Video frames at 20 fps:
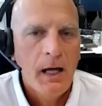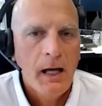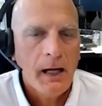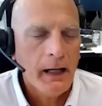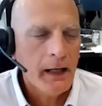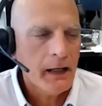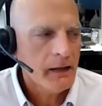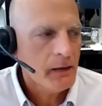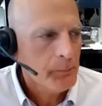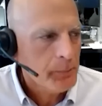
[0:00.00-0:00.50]

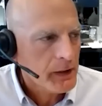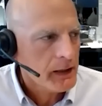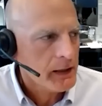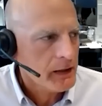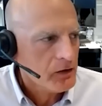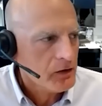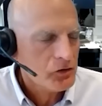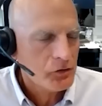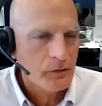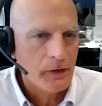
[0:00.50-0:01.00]
And the big
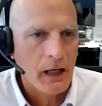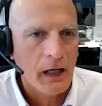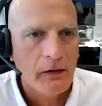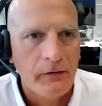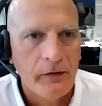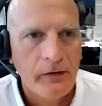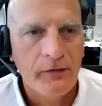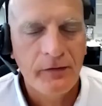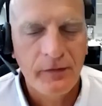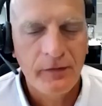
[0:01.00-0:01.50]
issue now
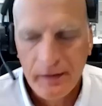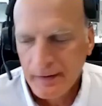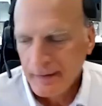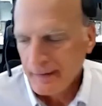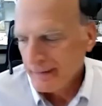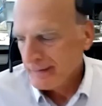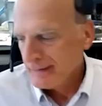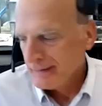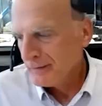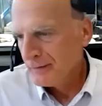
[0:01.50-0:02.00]
is
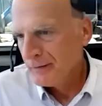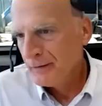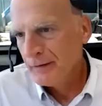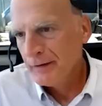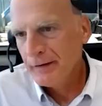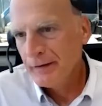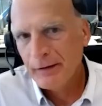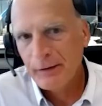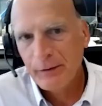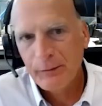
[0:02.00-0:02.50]

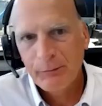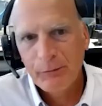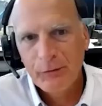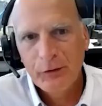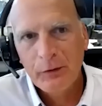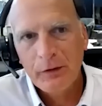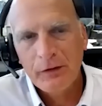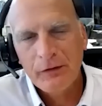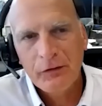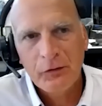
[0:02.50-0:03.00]
the
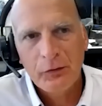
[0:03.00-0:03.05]
U.S.